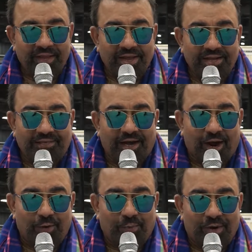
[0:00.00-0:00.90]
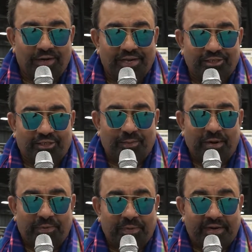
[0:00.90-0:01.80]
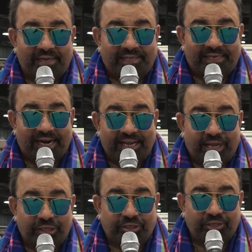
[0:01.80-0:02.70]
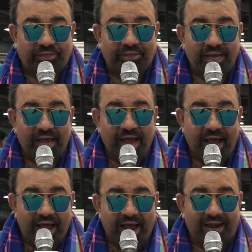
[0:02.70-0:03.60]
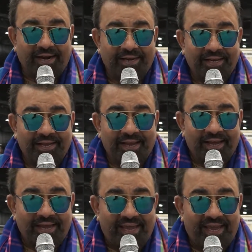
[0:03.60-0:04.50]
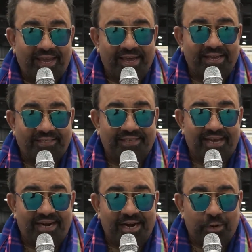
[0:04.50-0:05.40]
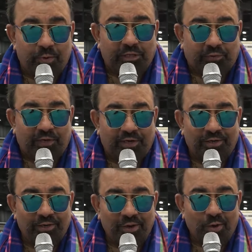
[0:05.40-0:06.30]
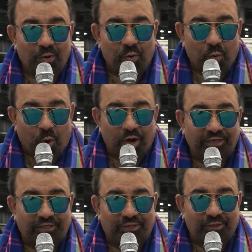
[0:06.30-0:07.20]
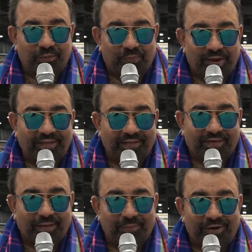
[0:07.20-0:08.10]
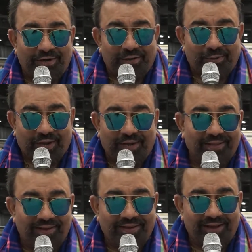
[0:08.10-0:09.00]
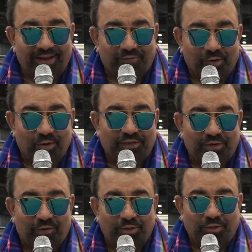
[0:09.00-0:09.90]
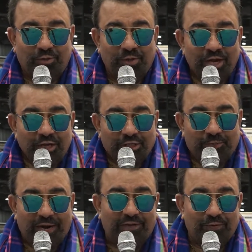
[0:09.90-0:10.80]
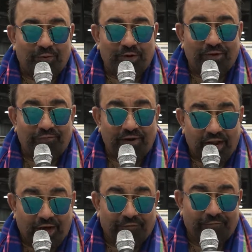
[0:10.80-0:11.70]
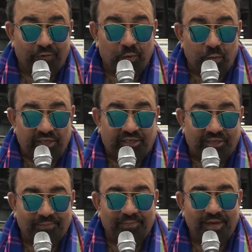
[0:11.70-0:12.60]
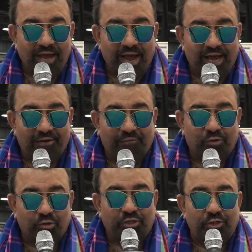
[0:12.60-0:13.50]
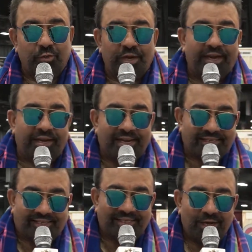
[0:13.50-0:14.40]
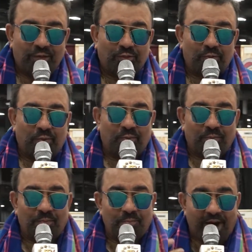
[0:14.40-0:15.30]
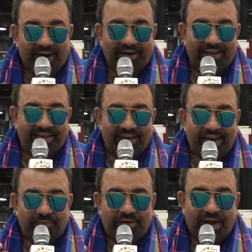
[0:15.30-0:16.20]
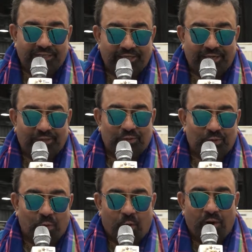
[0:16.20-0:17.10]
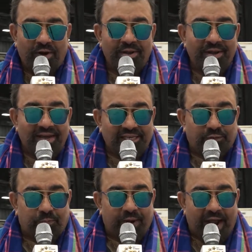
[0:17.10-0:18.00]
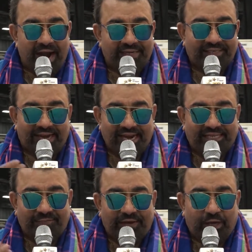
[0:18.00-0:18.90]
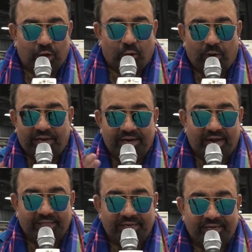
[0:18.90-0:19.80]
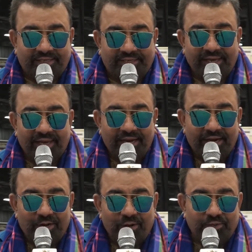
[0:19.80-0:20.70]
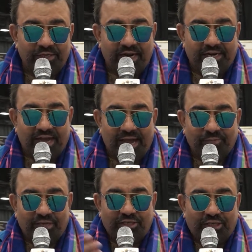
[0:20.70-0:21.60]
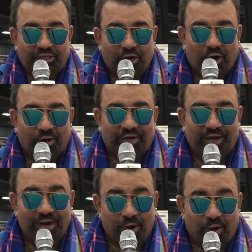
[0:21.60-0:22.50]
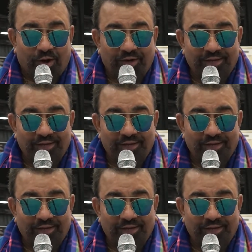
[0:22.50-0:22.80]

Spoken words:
His hard work, his commitment, his dedications, and he is an individual who wants to bring the community together. Of course, he wants to spread the word of love, wisdom, and of course, a uniqueness through marketing and advertising through all his brands, ITV Gold and others, in the News India Time, Desi Talk, and all.